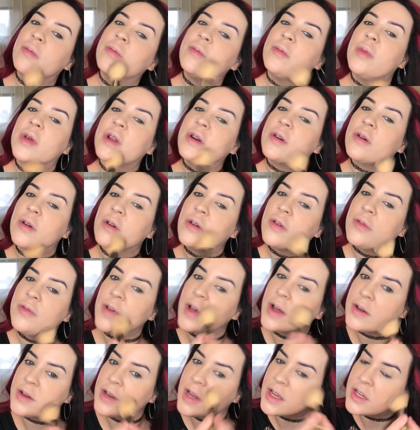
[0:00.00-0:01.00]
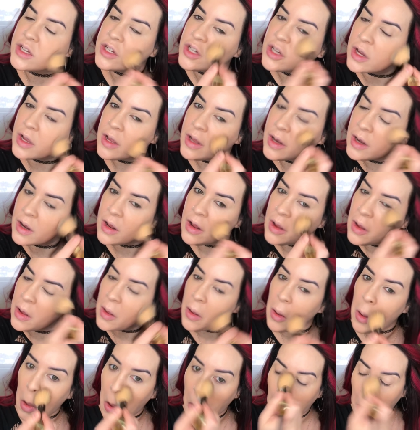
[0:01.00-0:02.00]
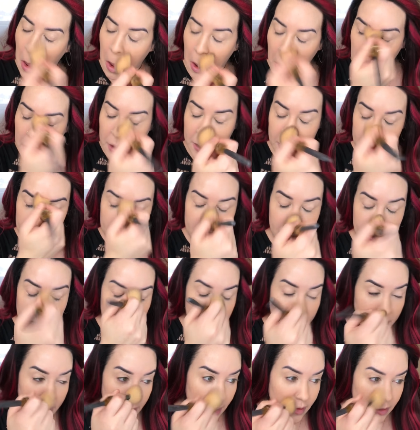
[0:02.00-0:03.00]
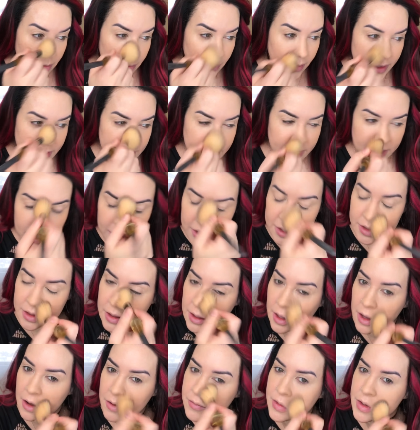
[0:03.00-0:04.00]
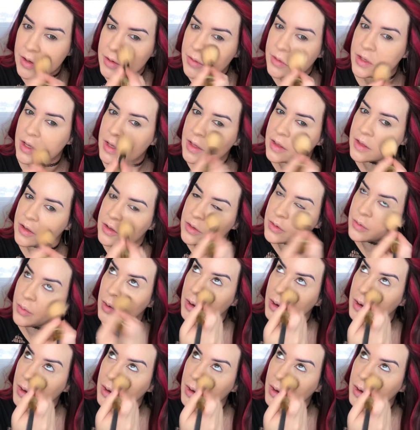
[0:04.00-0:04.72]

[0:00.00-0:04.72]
Mineral Foundation. And the reason I love using this